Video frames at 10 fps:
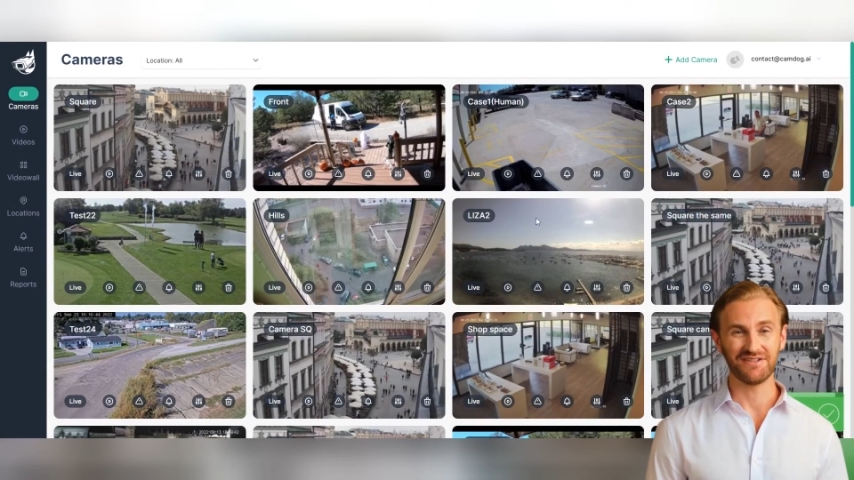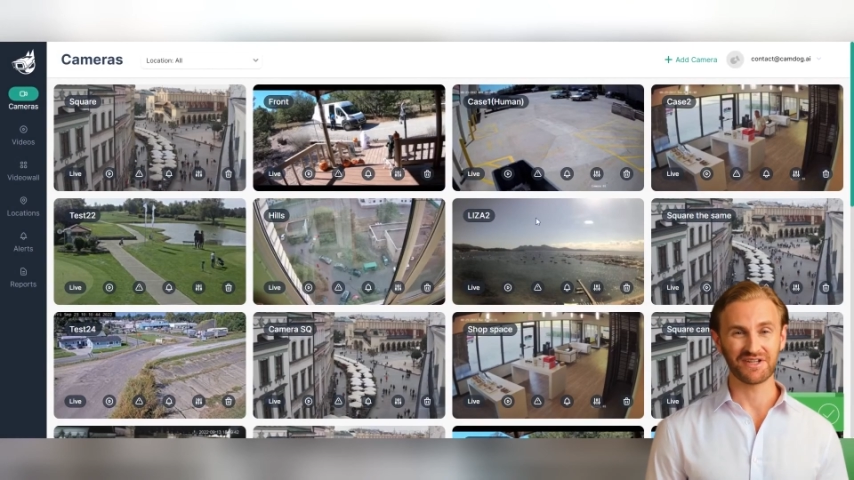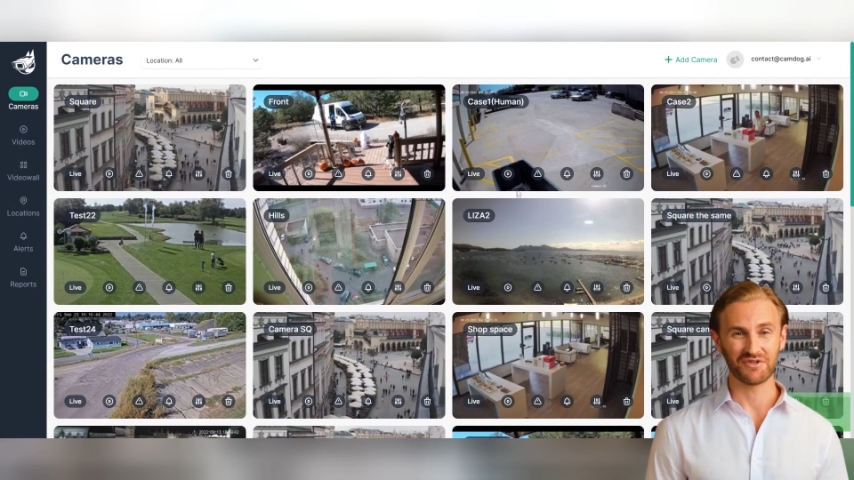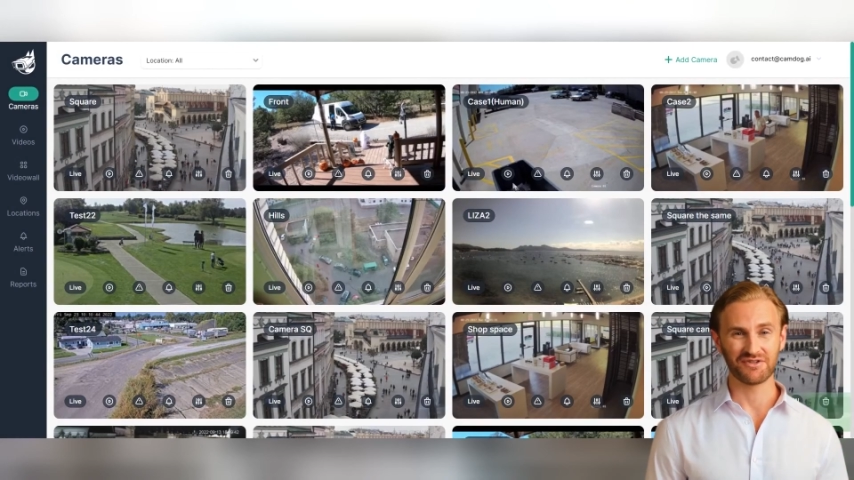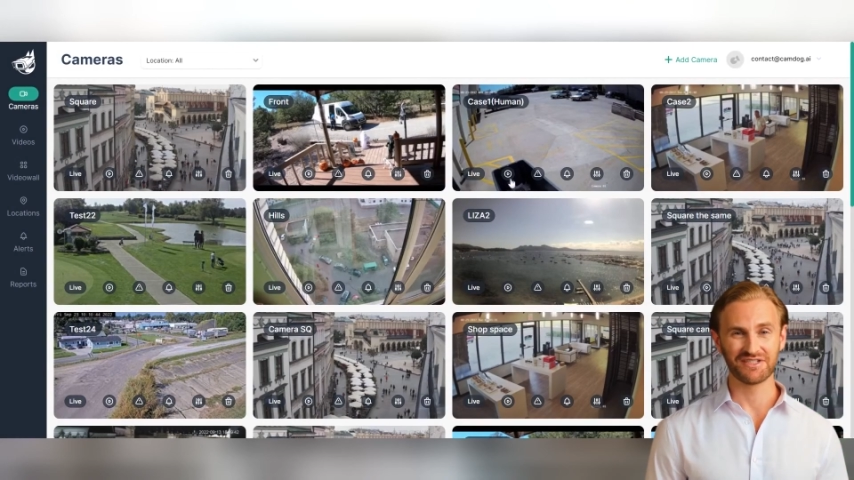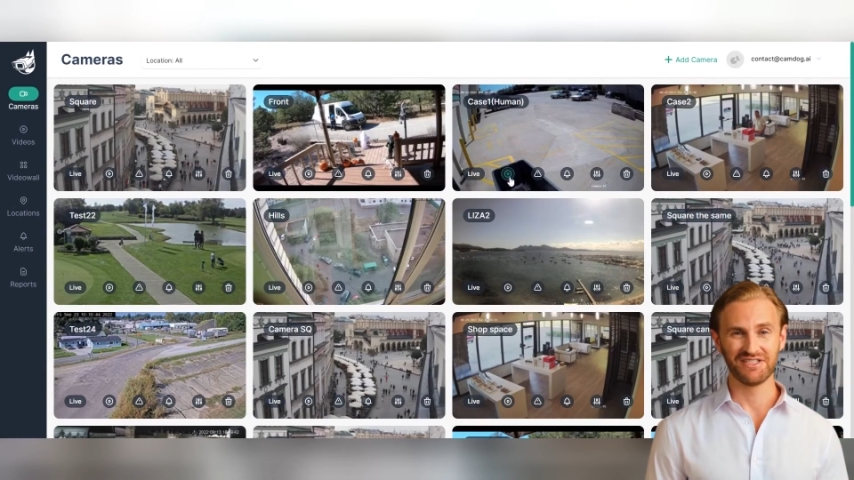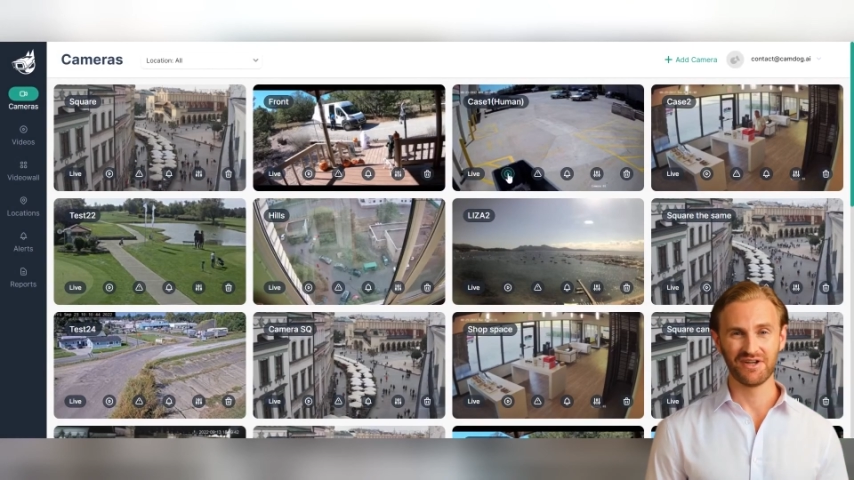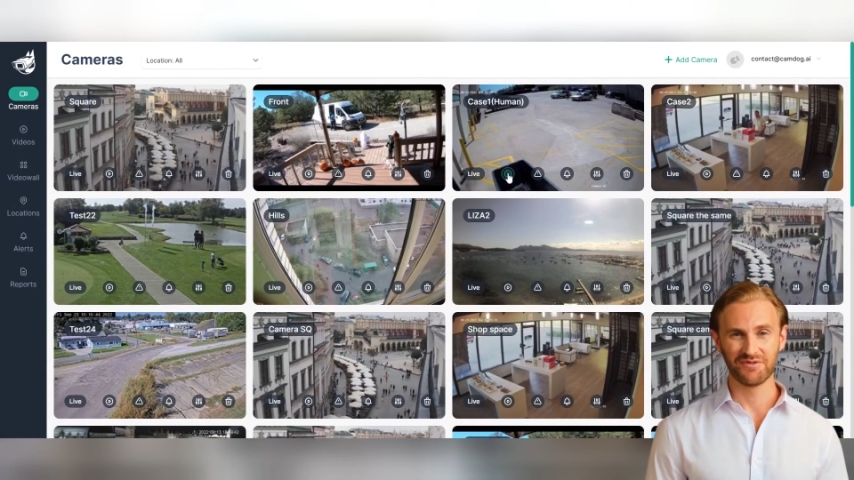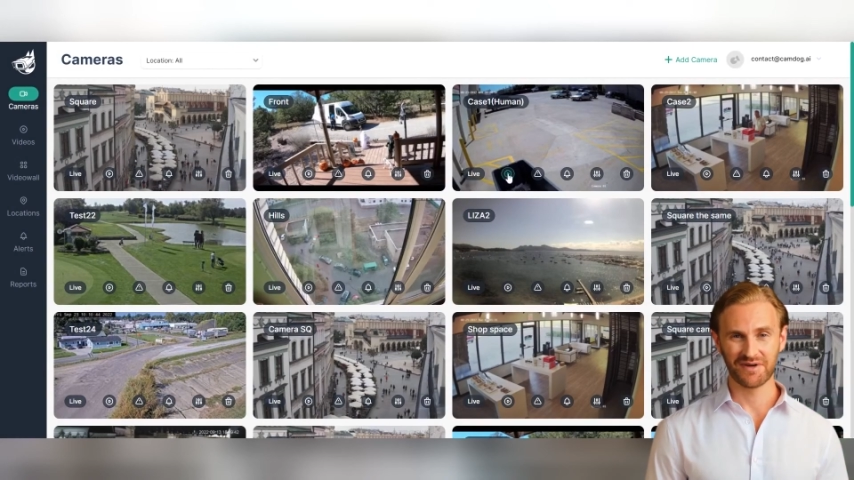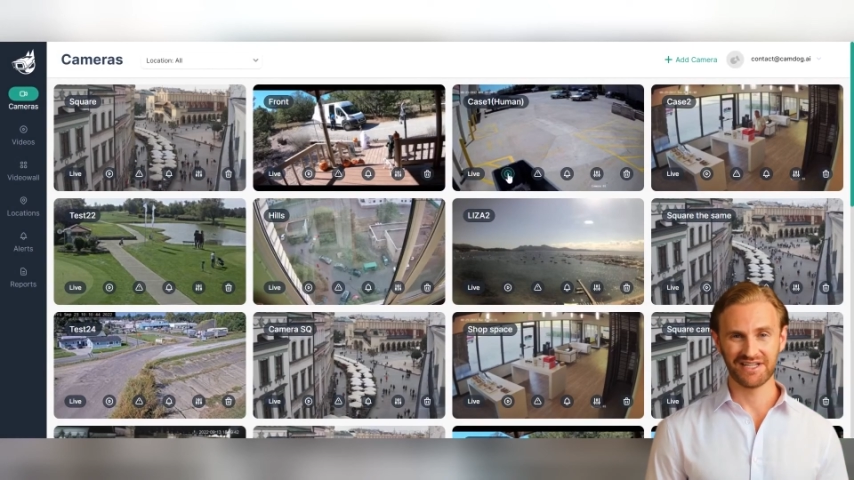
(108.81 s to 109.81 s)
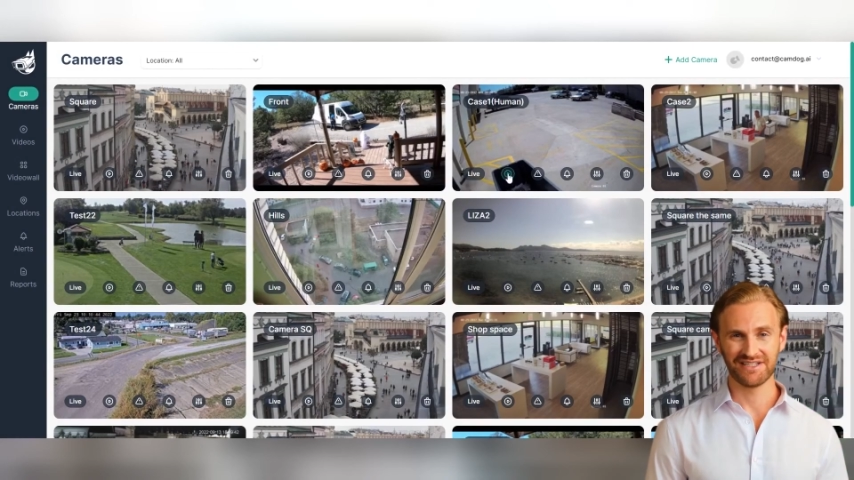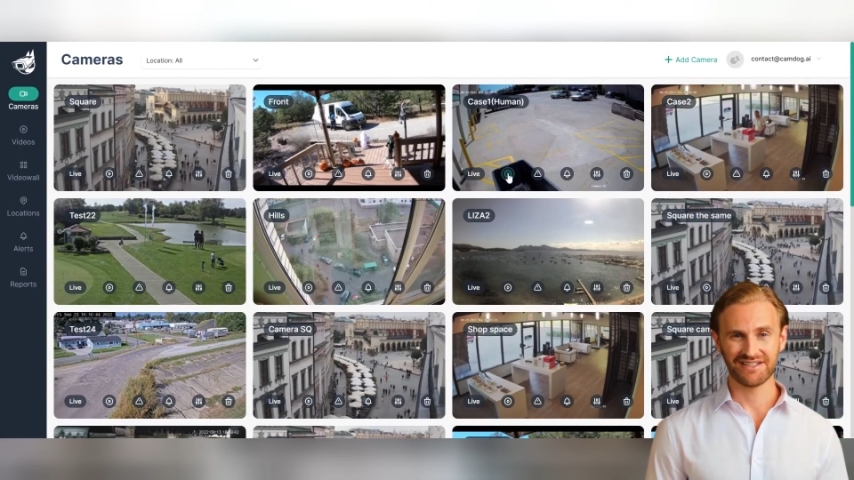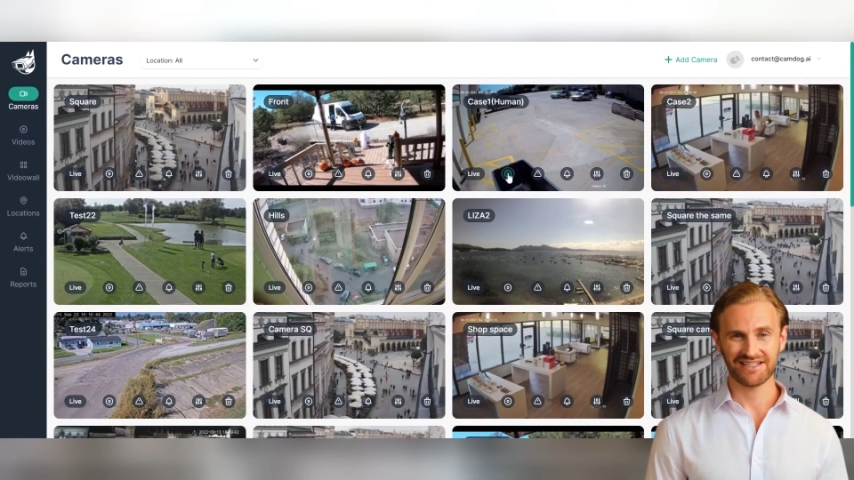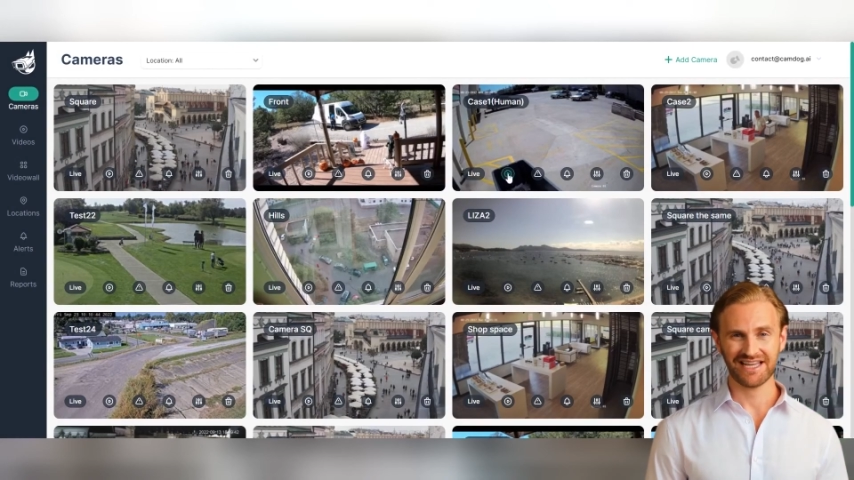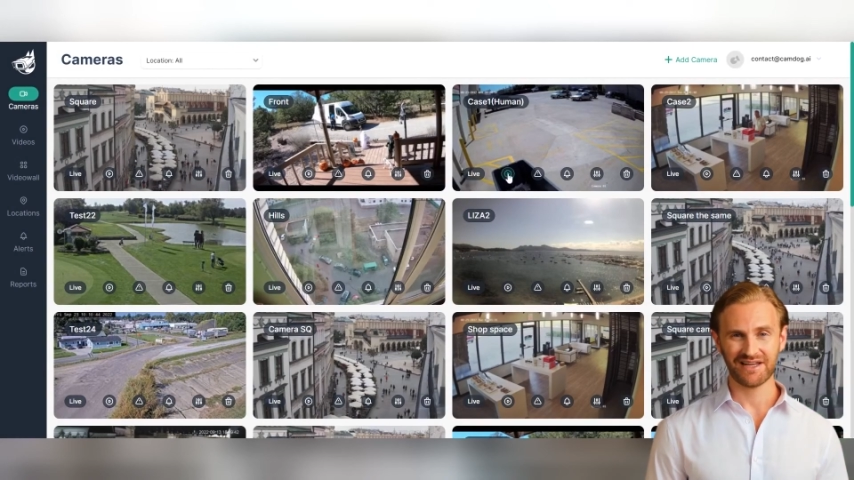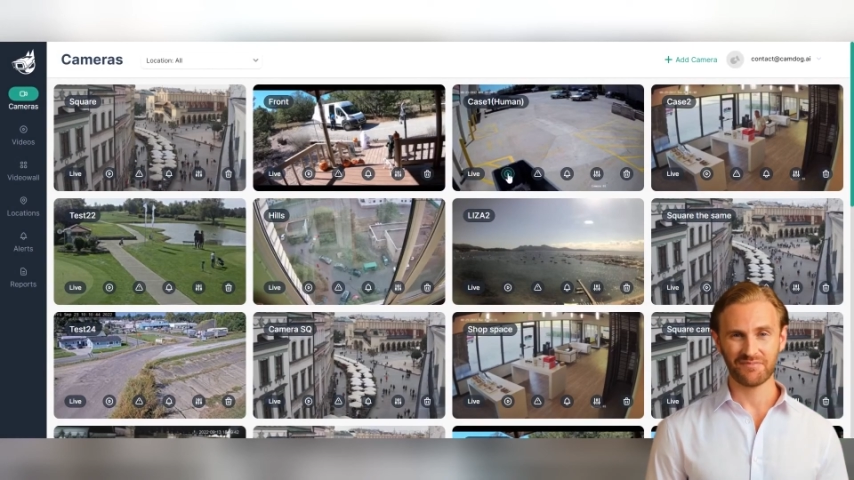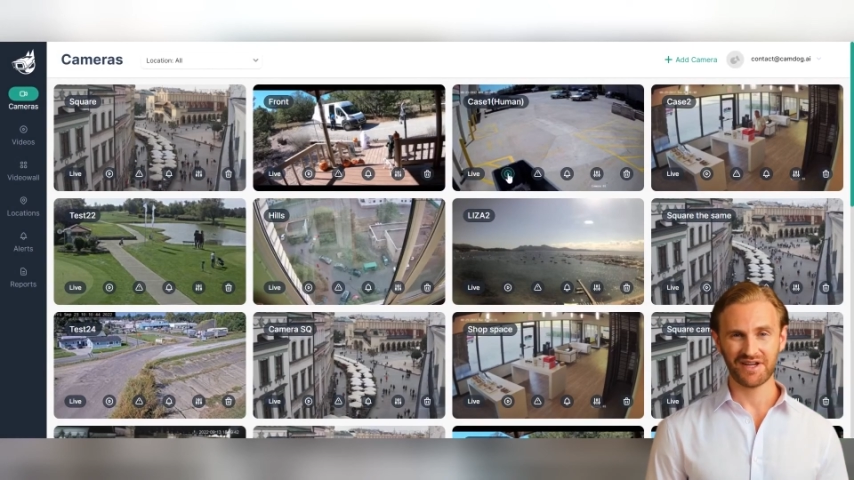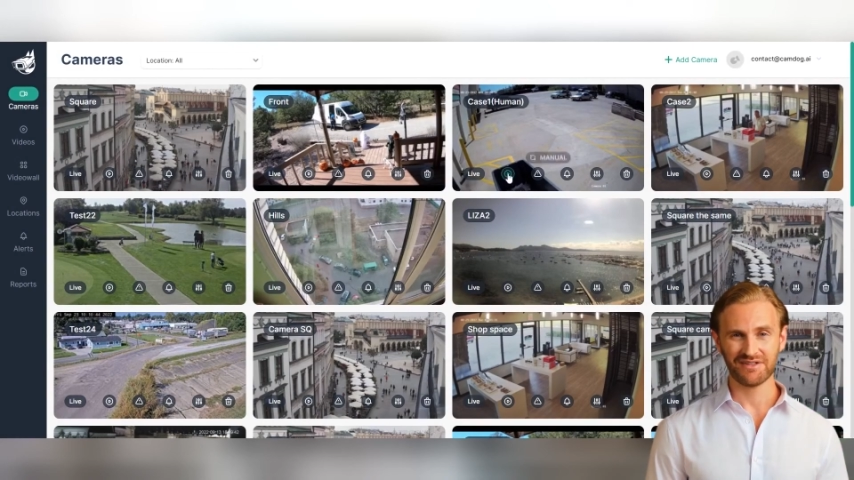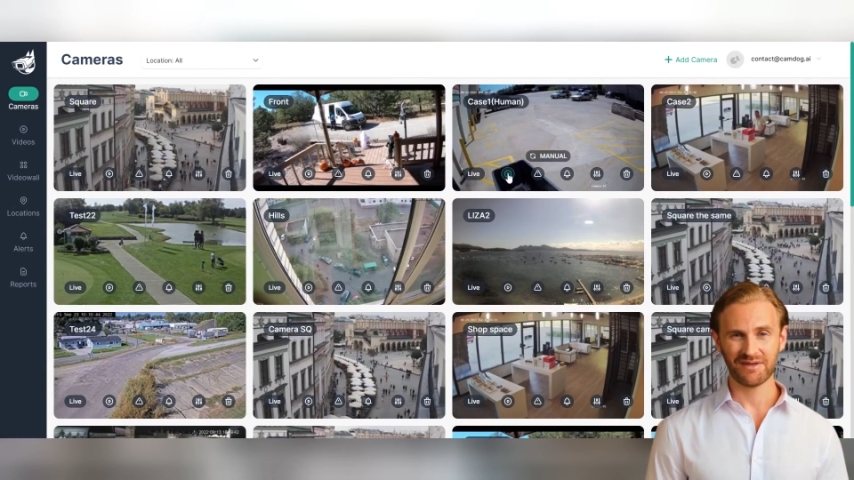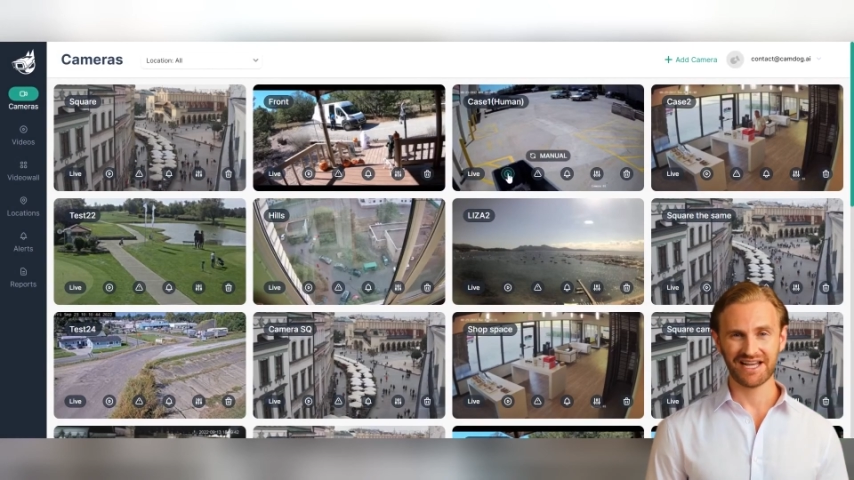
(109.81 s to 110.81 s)
go to the Start button, and
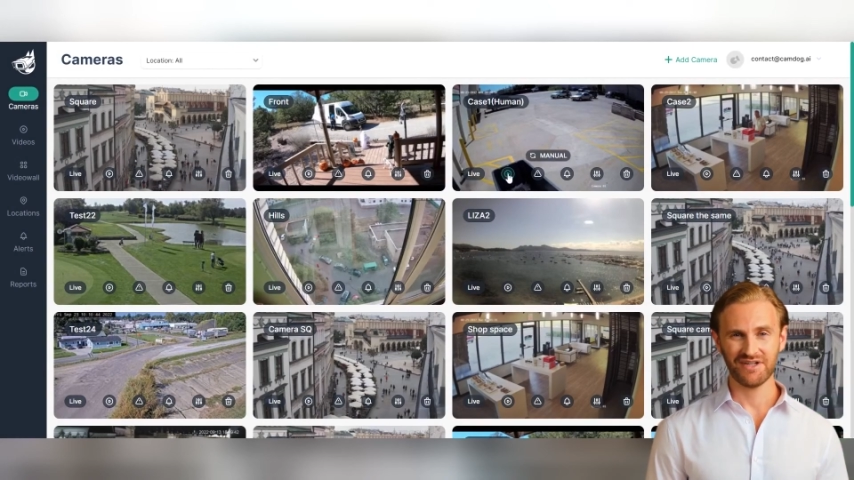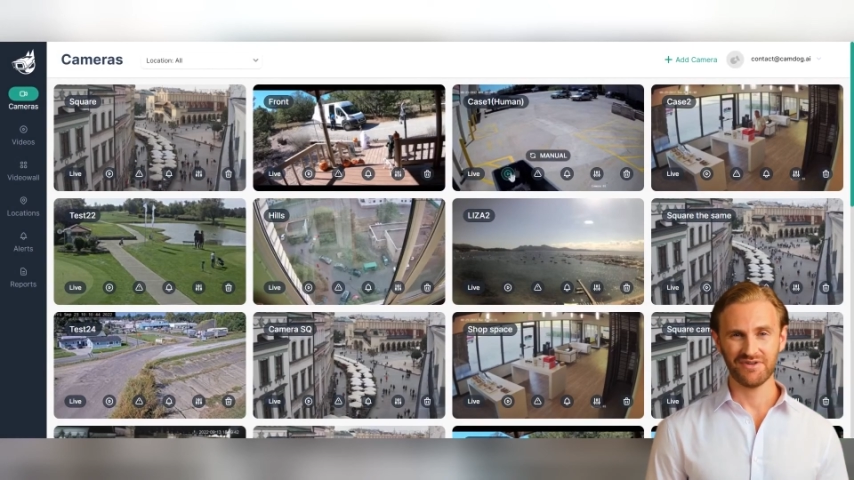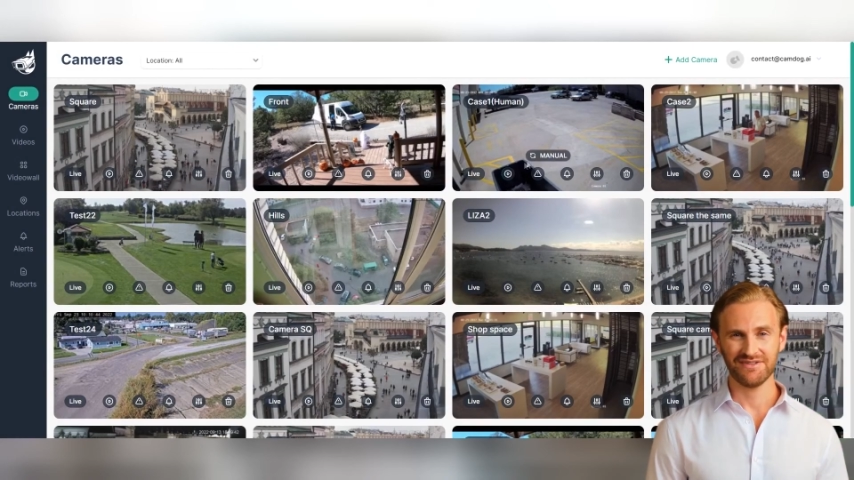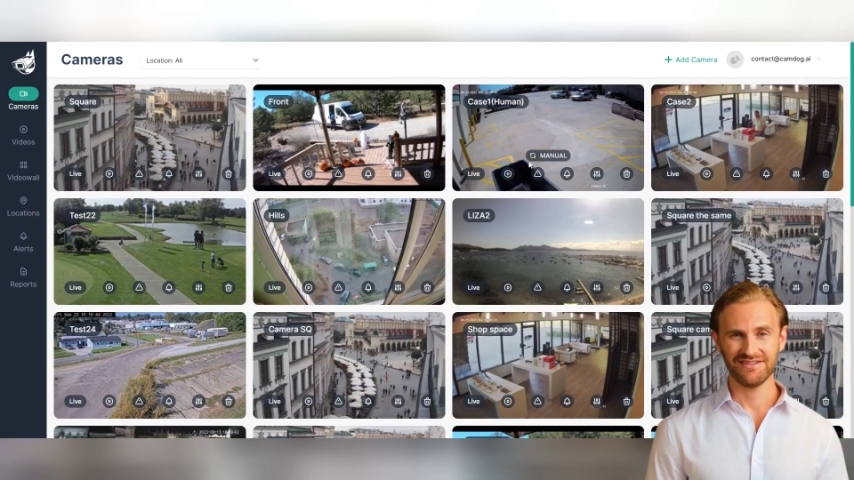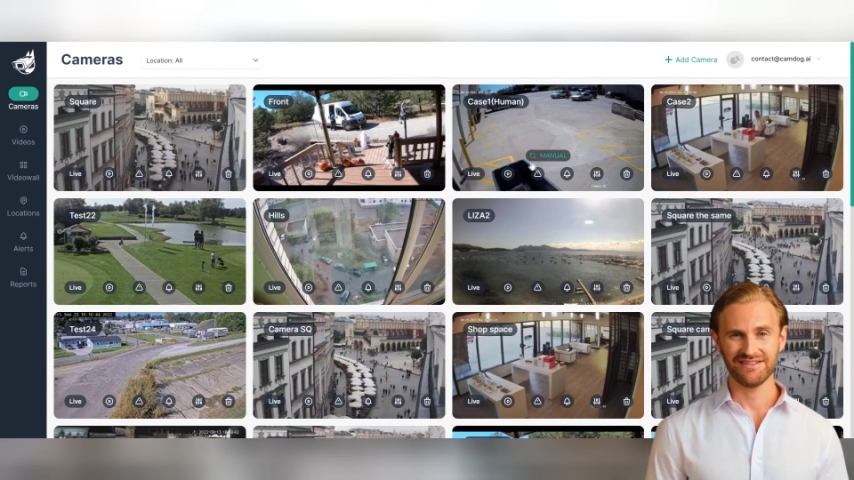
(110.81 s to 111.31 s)
press Manual.